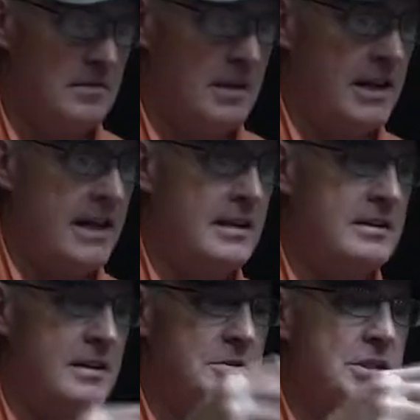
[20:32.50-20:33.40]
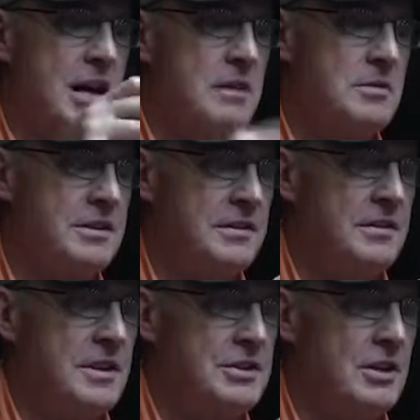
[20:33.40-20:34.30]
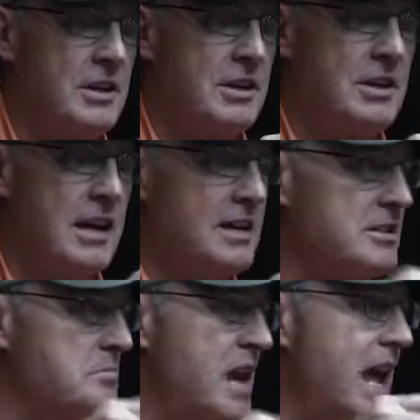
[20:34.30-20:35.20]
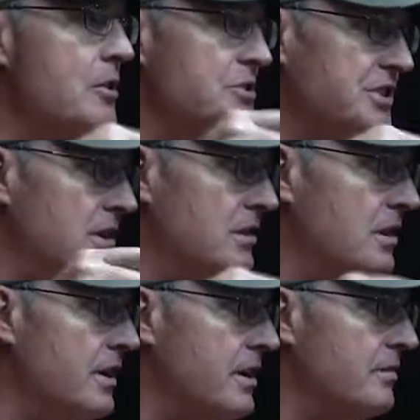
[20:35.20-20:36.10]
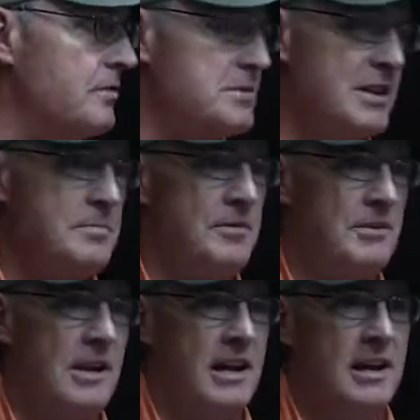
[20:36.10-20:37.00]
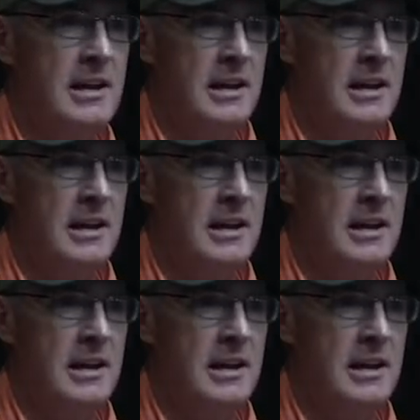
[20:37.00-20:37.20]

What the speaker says: I was tying with this hook, and I had some nano silk on there from Semper Fly.